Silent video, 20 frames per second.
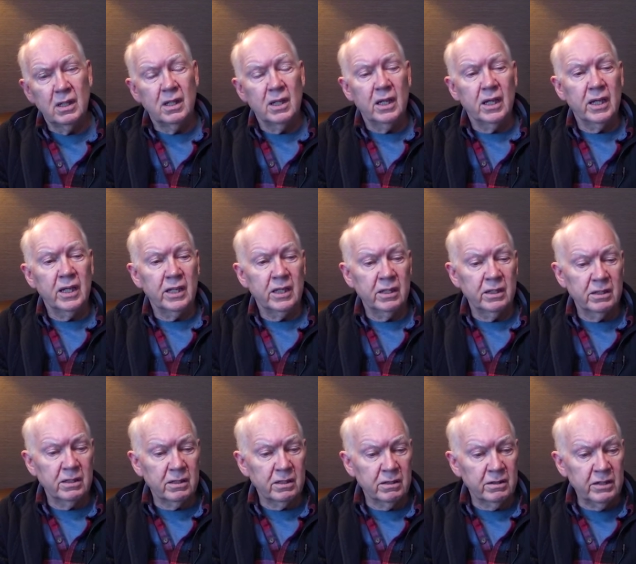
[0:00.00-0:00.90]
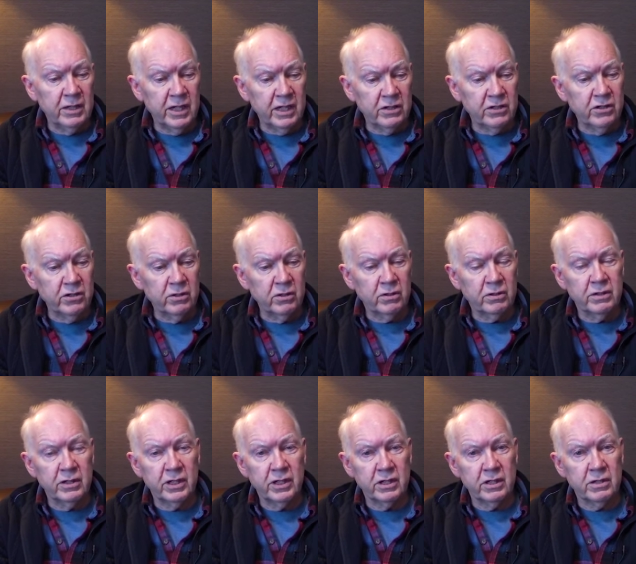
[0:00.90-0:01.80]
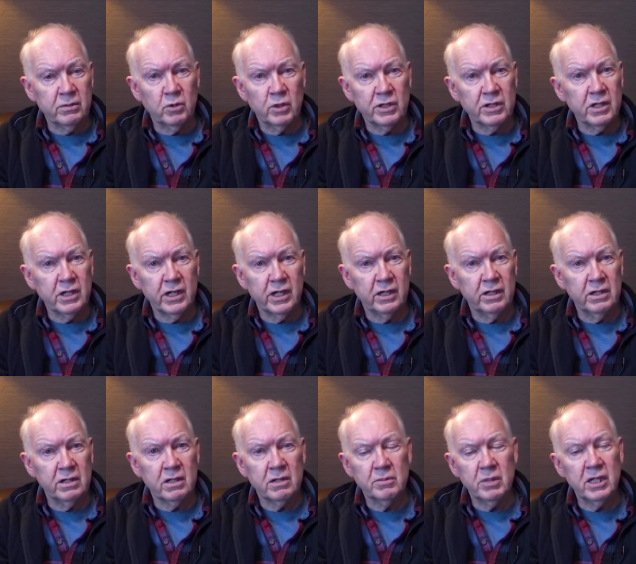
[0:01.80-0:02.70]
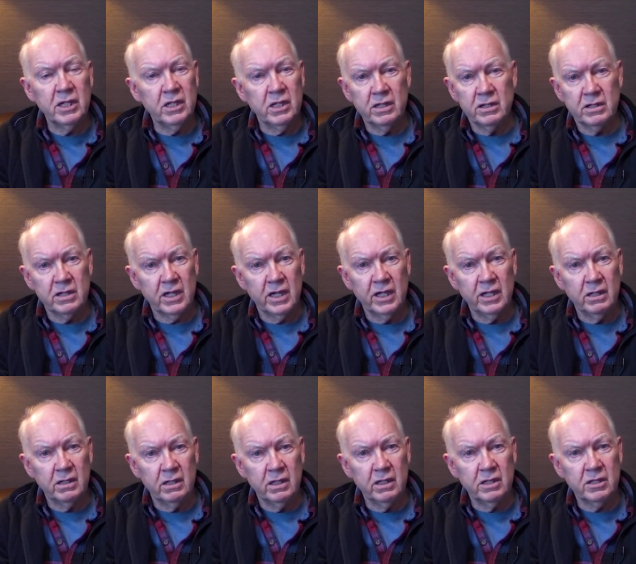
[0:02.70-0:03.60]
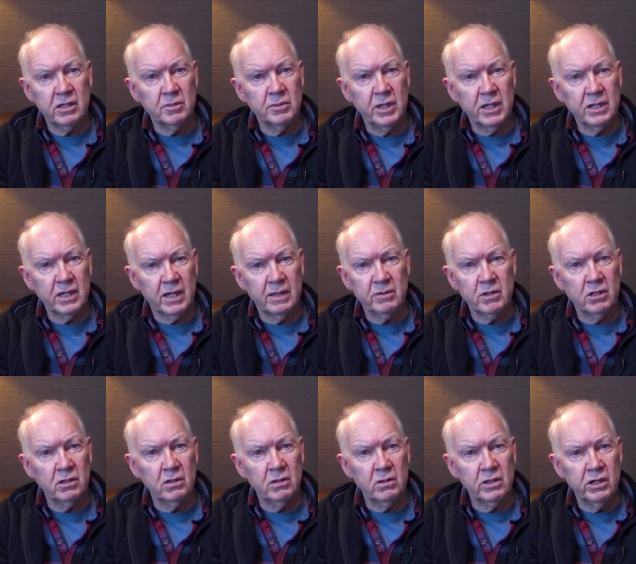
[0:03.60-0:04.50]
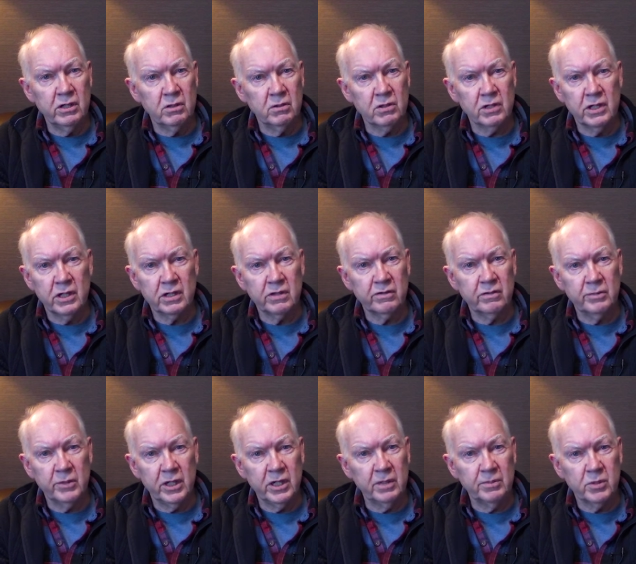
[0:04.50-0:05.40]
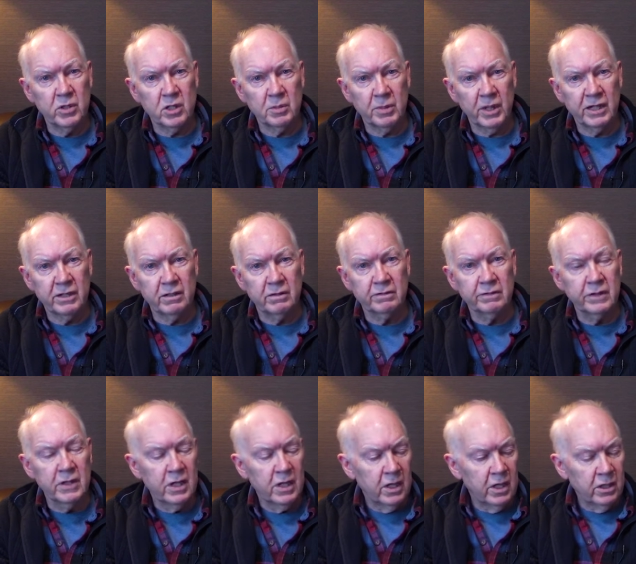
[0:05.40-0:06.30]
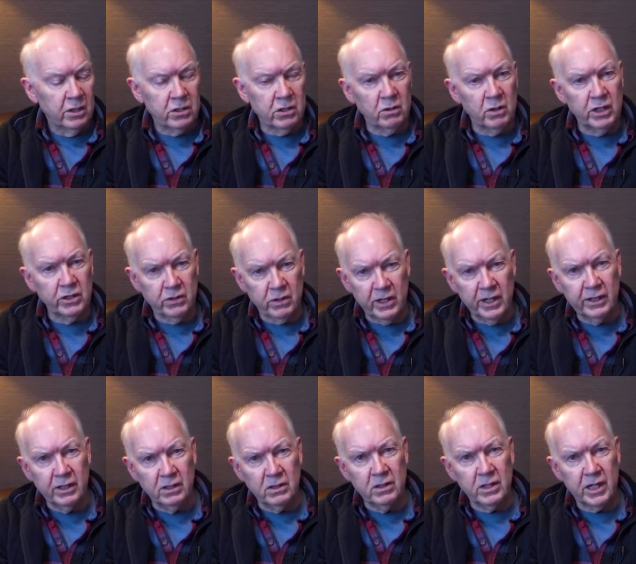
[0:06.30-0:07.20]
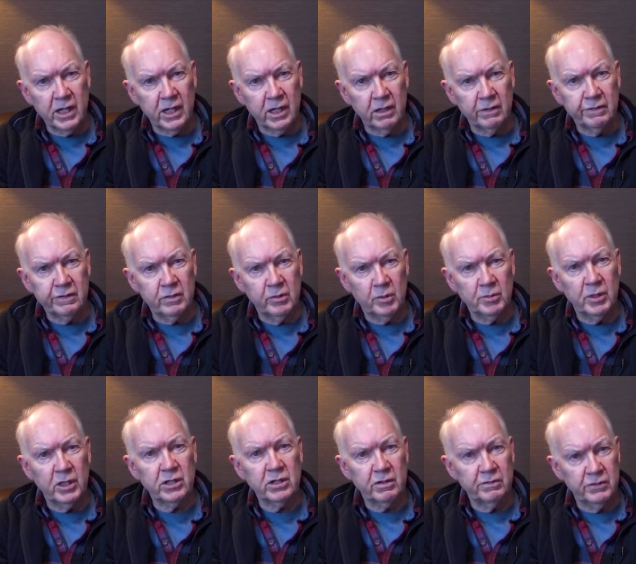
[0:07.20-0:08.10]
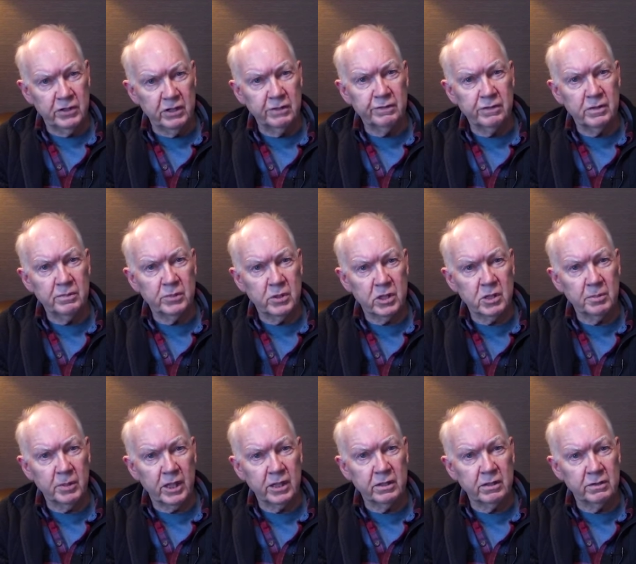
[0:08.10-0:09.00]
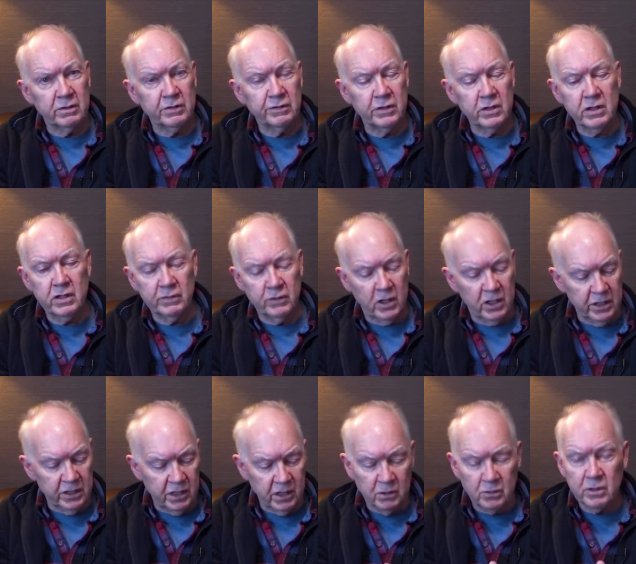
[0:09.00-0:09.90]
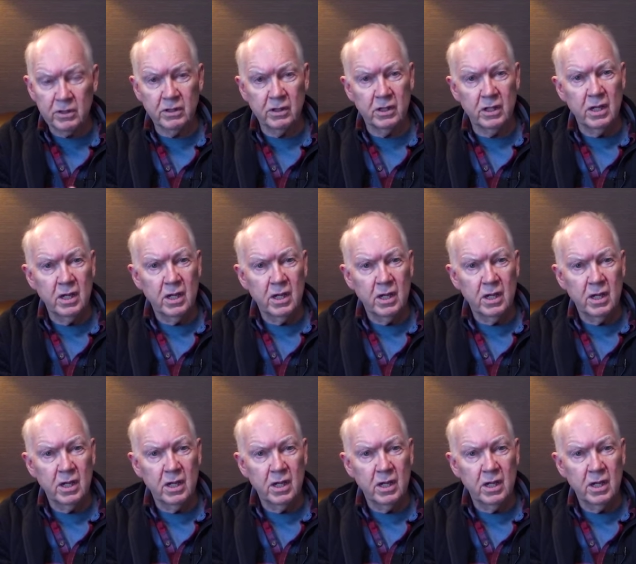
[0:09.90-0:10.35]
And the net zero thing is, once again, is completely insane. It just makes absolutely no sense from any perspective. So I tried to look at it from a bunch of different perspectives. First of all, I dealt with the